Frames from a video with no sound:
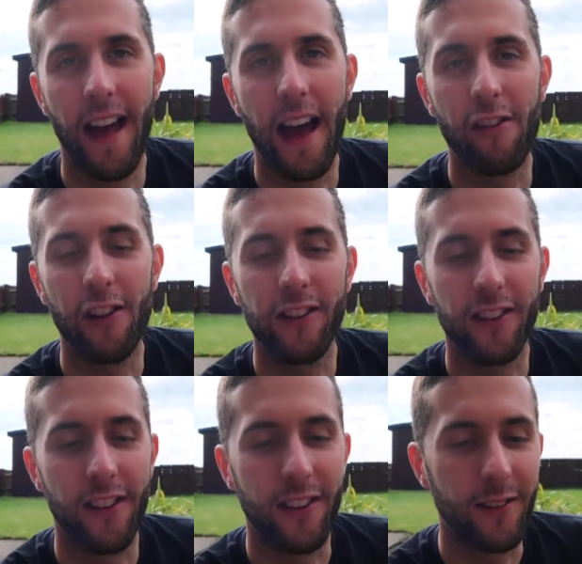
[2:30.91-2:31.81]
errors
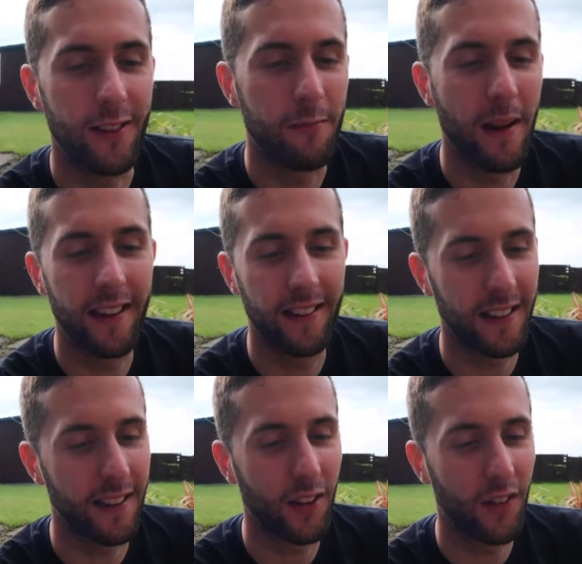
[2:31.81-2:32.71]
that you may
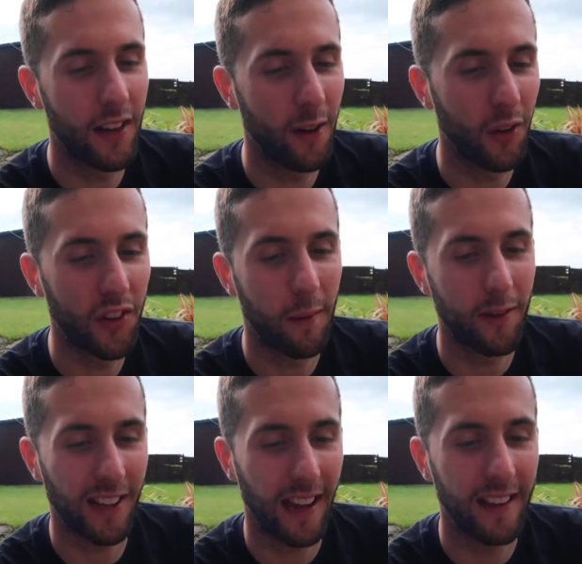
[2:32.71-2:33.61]
see in this video, we'll see how
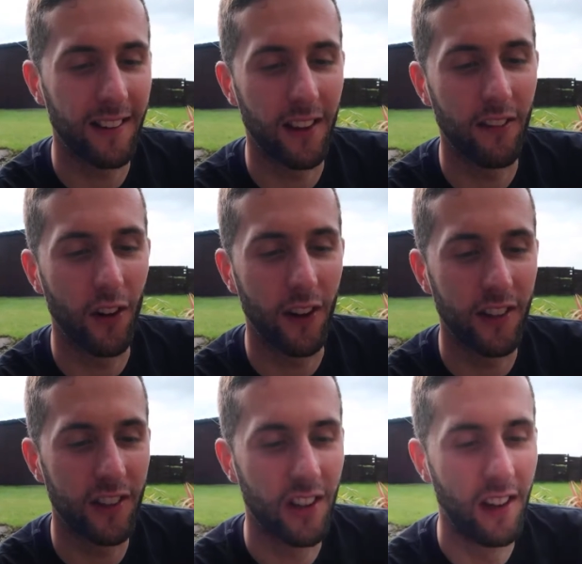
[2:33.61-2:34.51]
much I get into the
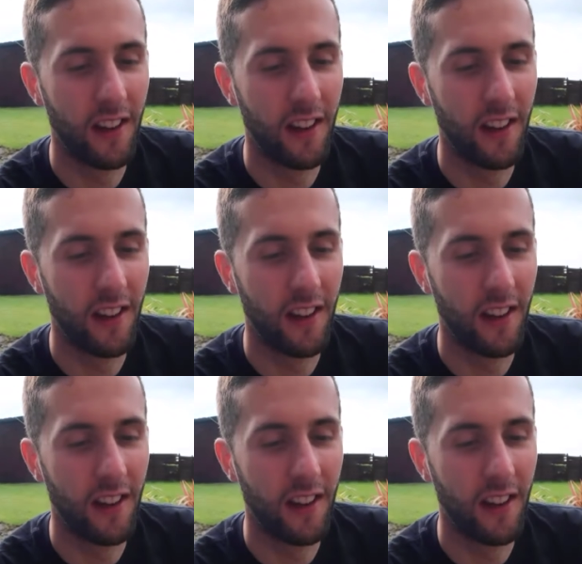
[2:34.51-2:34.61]
footage.